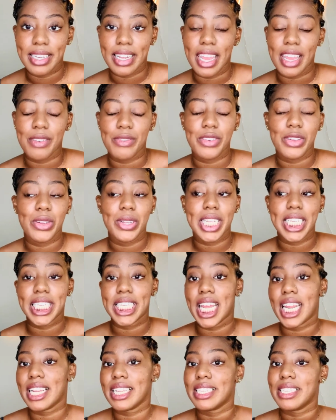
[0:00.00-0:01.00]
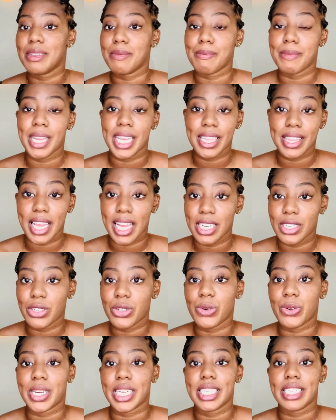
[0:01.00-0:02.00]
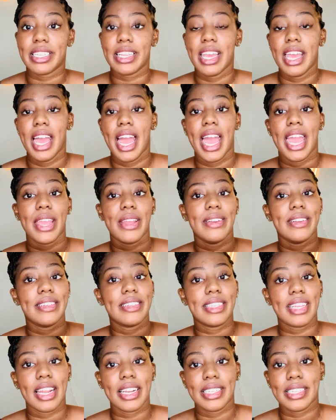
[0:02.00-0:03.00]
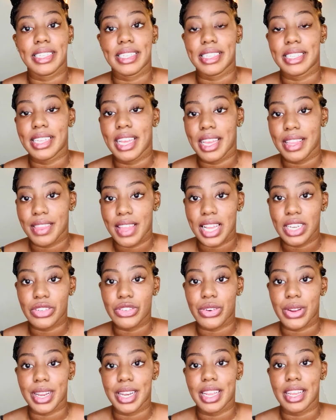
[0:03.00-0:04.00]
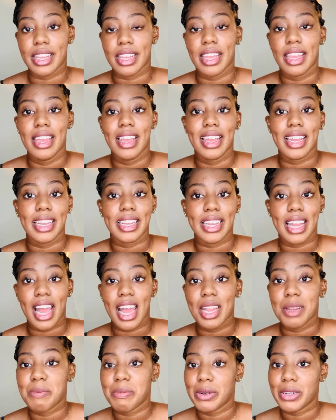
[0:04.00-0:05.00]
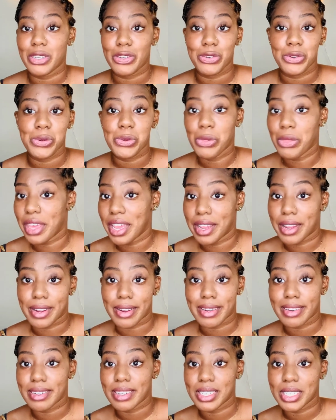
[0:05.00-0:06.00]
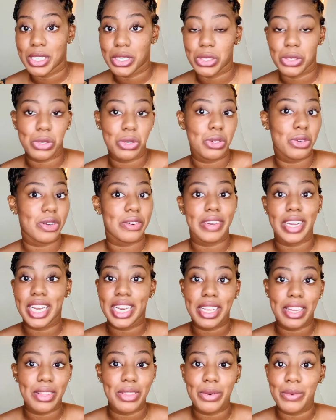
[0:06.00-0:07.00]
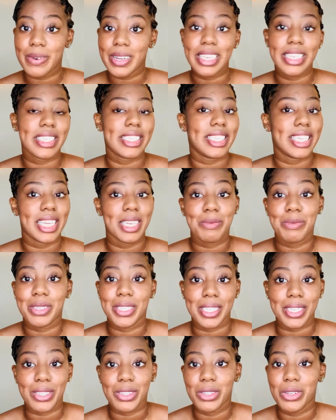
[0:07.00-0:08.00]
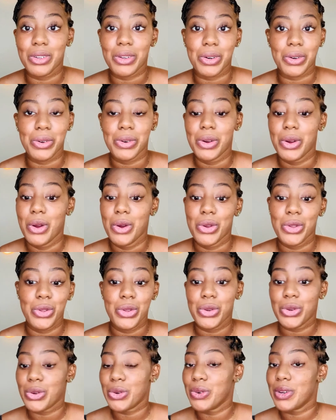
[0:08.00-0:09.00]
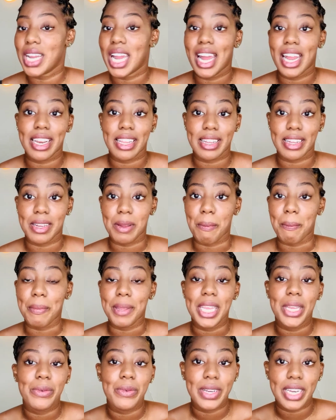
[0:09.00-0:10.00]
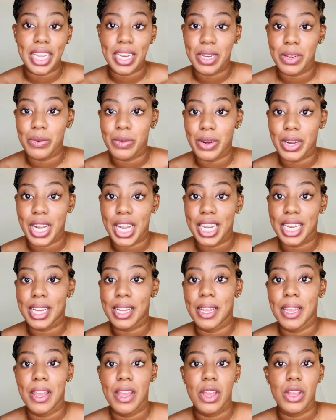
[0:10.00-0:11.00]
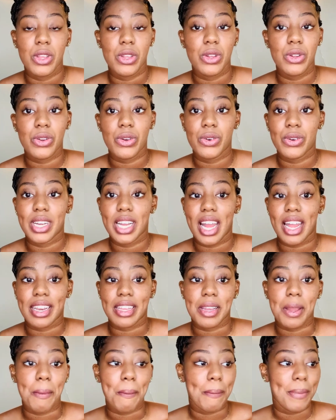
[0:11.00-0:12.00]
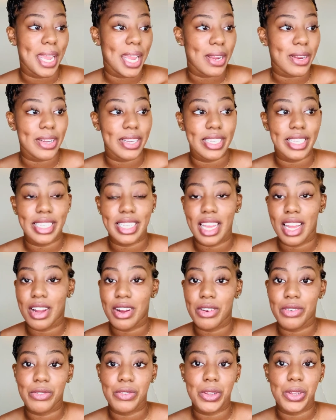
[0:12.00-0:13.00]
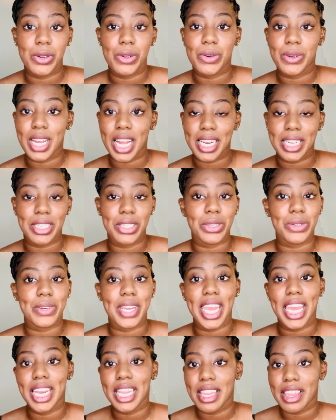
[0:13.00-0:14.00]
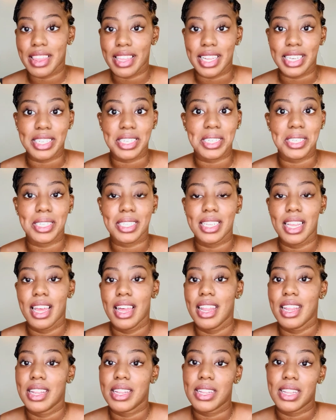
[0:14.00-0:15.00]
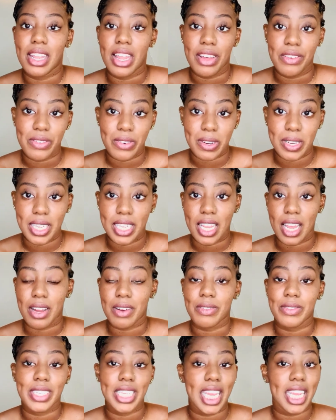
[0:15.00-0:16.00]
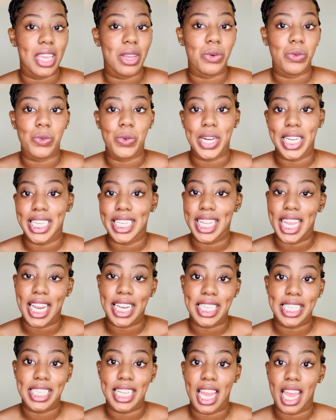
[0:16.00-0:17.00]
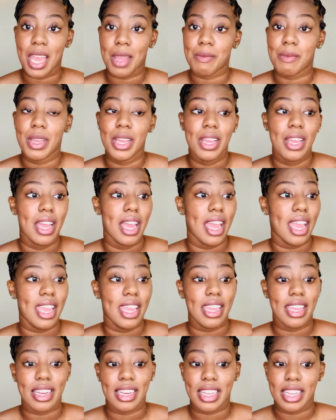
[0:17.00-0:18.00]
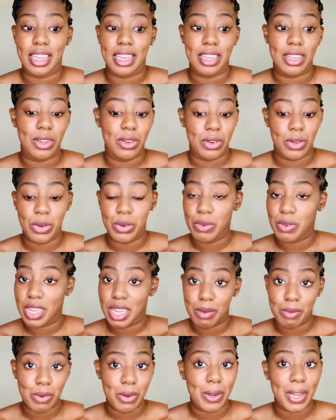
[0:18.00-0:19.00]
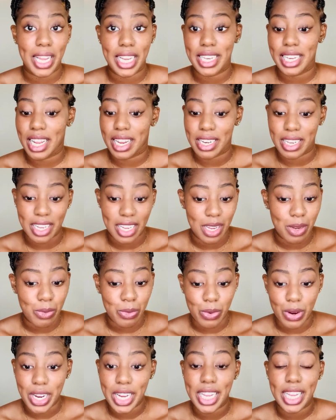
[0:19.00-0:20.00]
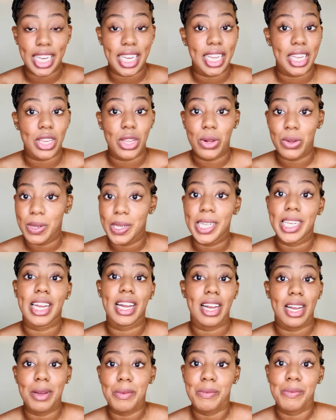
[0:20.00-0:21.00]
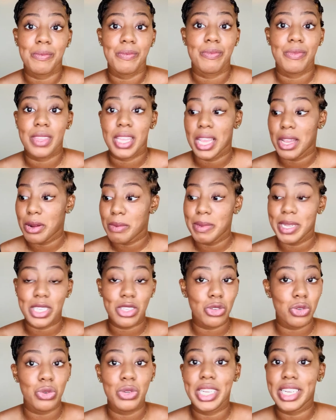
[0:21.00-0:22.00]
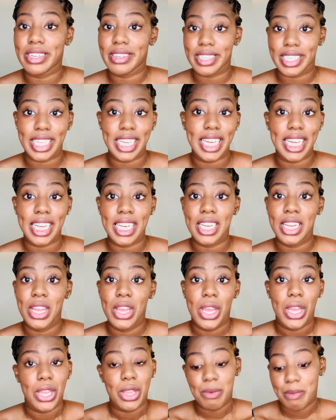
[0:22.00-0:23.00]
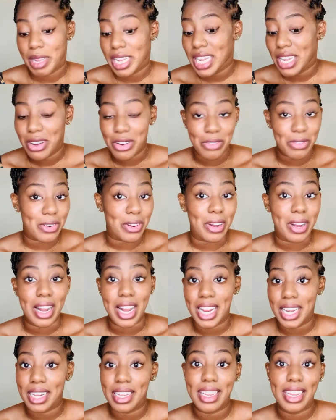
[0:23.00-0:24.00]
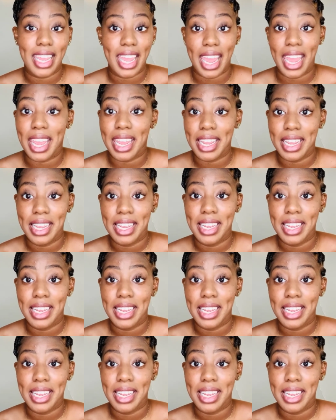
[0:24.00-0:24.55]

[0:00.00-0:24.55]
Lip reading: If you decided to make that choice and you decided to take that training, God put you there. So you're already on the winning team, sis. You don't gotta compete with anyone. You don't gotta compare yourself. You don't gotta do anything. Just love yourself. Take it one day at a time, and keep your head down and keep working. And you'll look up. It'll be 2 years in. You make it over 100K.